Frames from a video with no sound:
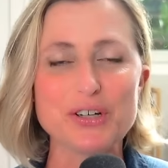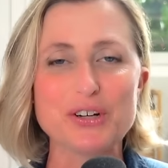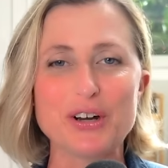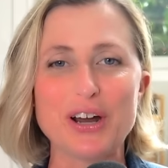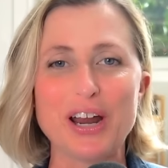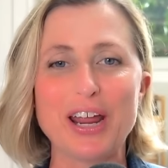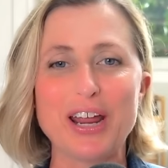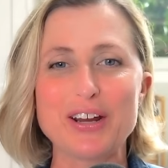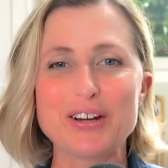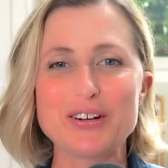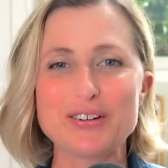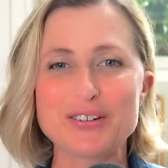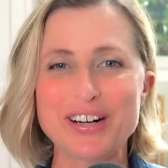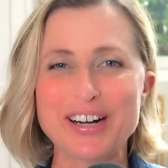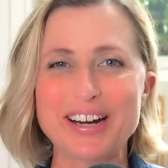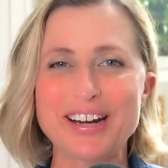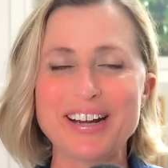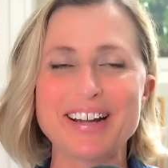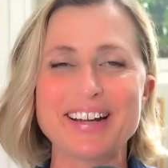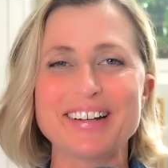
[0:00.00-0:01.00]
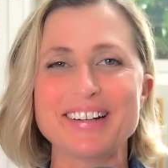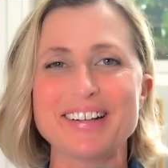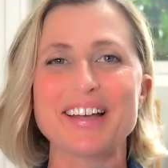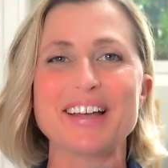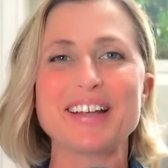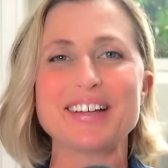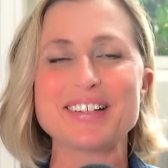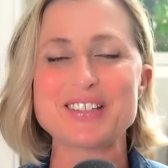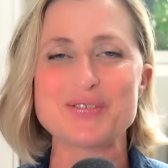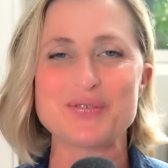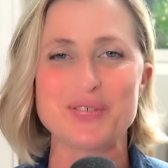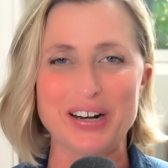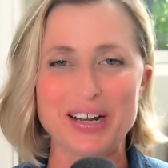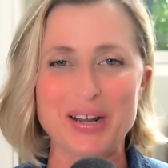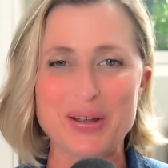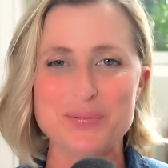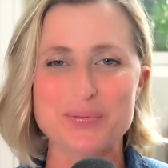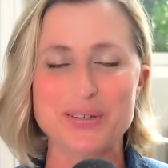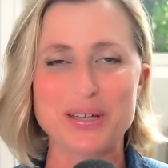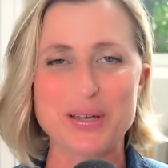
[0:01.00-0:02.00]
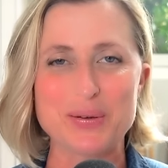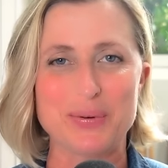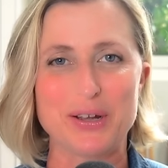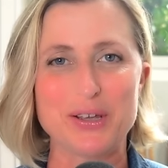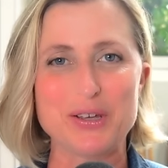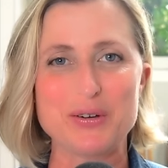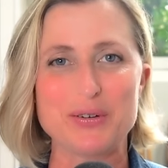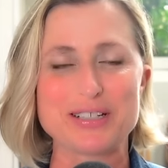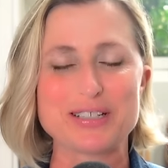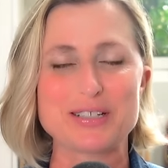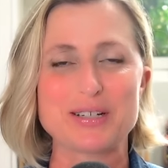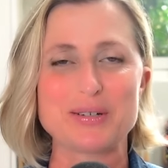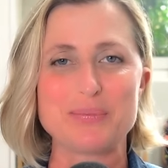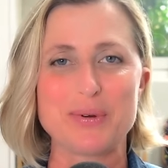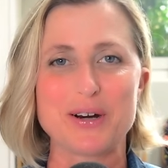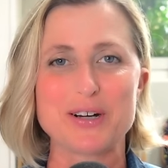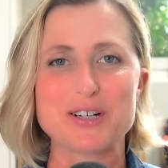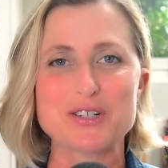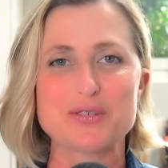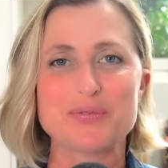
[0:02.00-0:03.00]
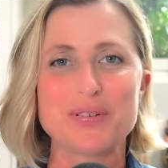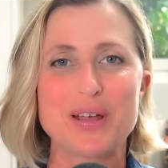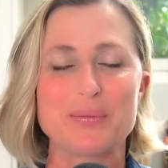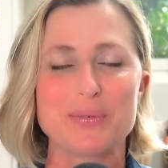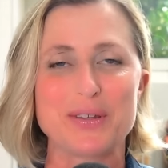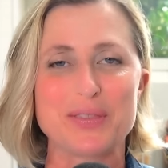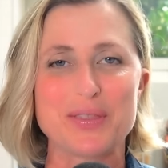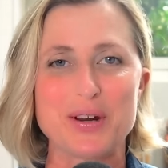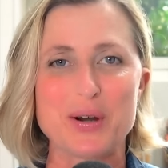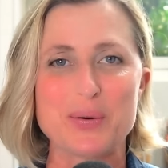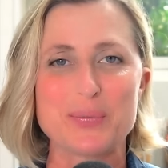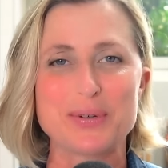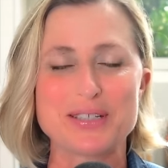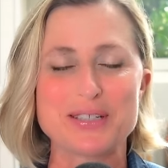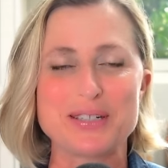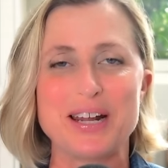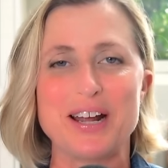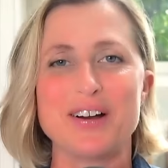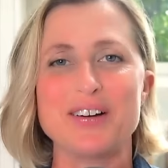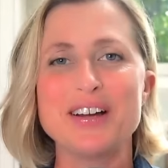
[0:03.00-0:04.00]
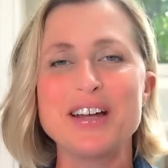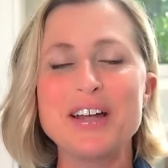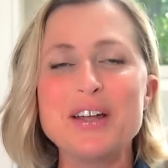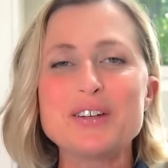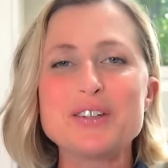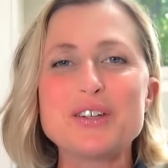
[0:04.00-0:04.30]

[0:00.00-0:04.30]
when you're angry. And like, it's funny, I'm thinking about you as a marriage and family therapist now.